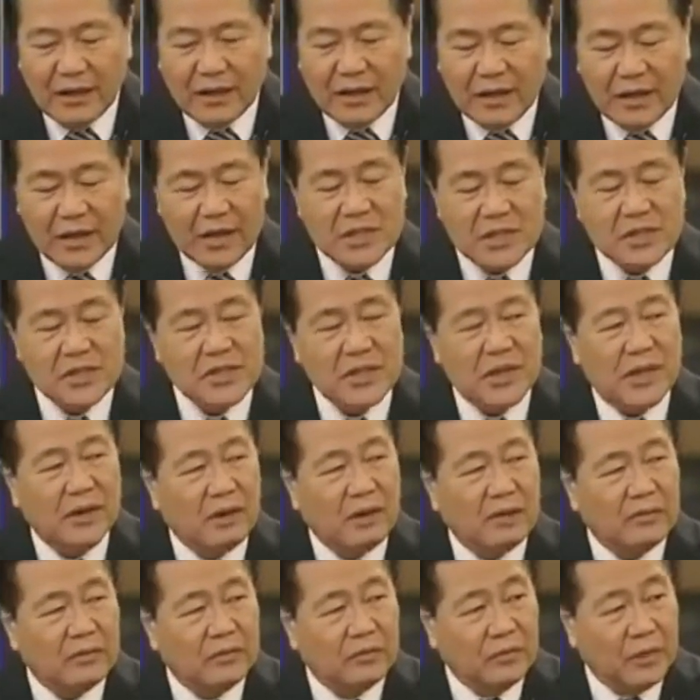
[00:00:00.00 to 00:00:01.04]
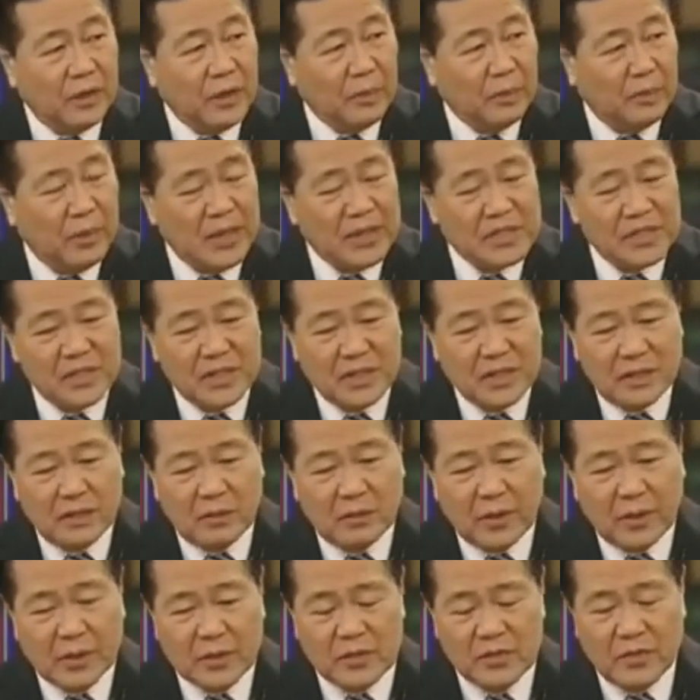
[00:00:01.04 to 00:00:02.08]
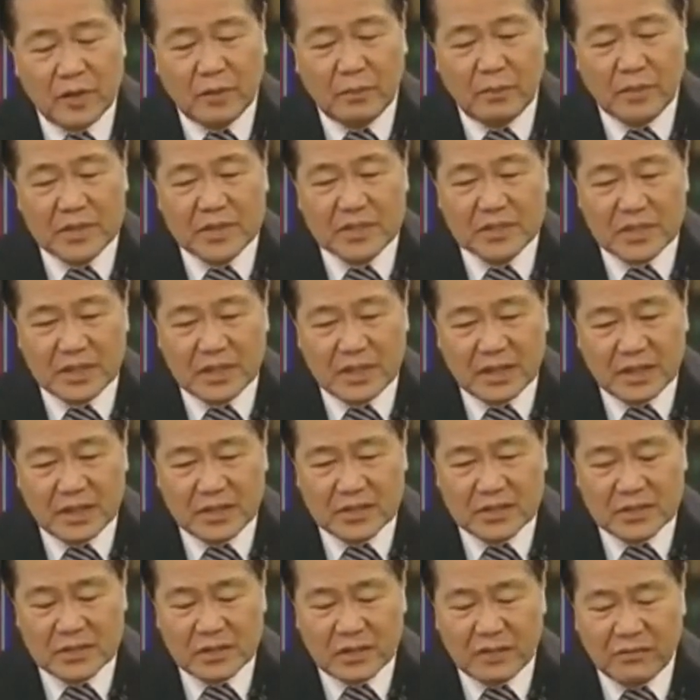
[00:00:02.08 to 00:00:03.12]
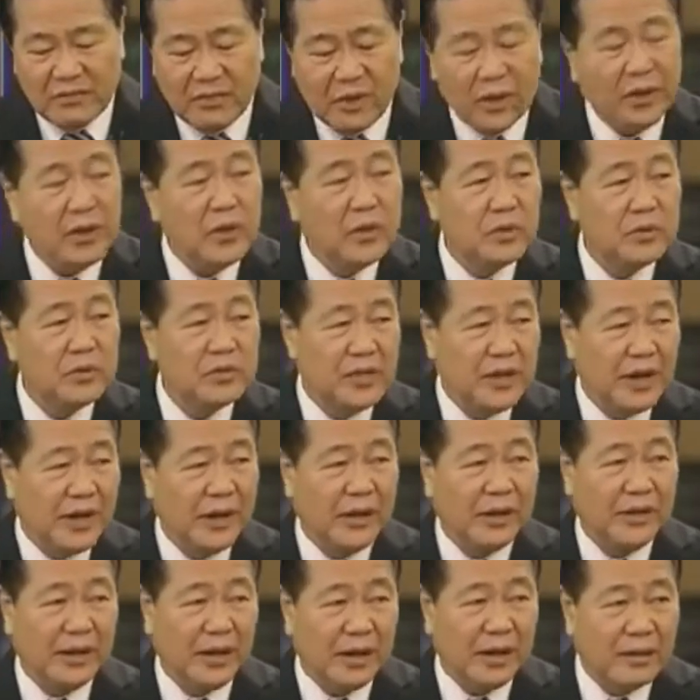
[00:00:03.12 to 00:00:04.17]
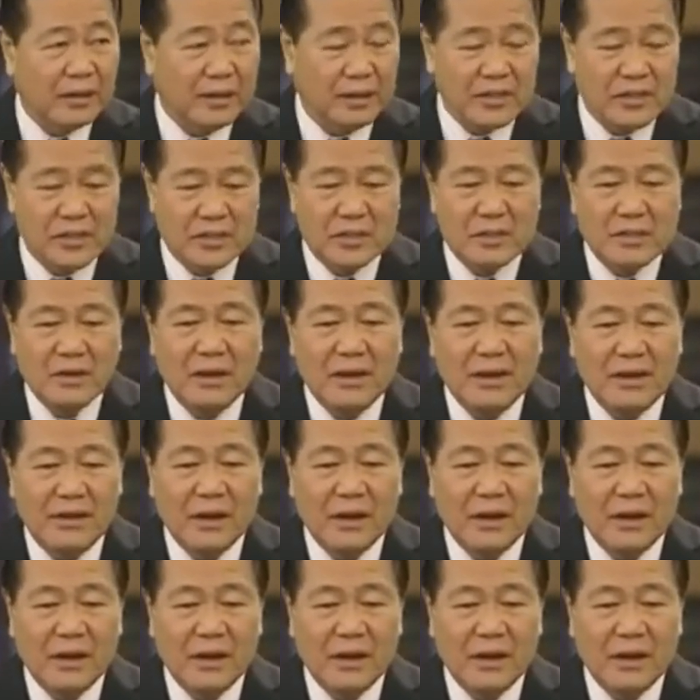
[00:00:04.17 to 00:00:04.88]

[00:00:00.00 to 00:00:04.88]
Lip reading: EEZ of the Philippines in the West Philippine Sea is a very huge area that's